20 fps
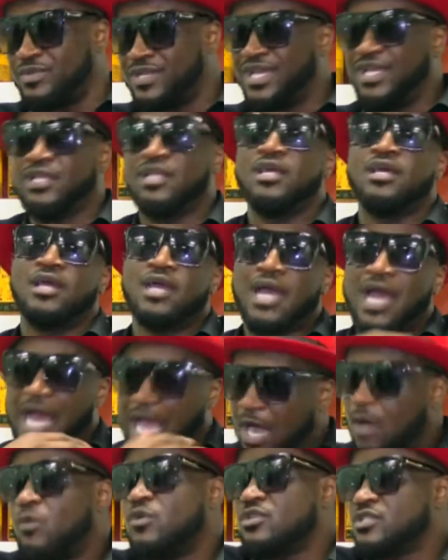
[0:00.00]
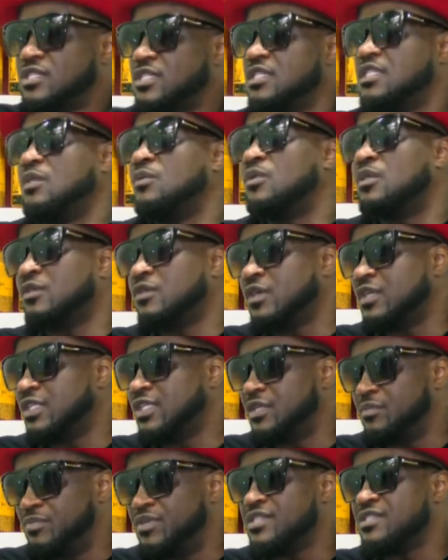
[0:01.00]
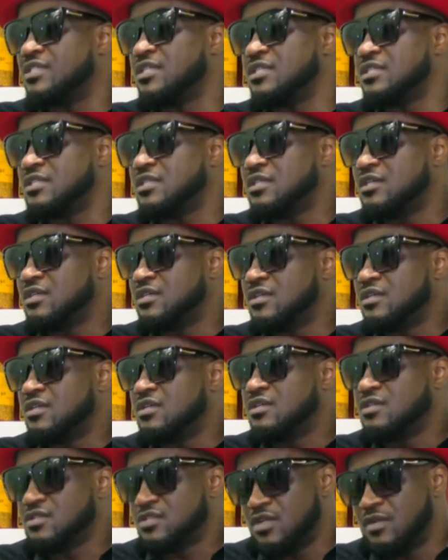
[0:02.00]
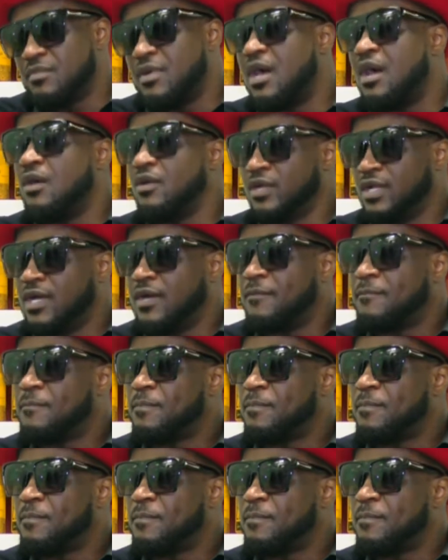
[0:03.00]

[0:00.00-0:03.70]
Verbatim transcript: Then I was still the one running the business somehow. Yeah.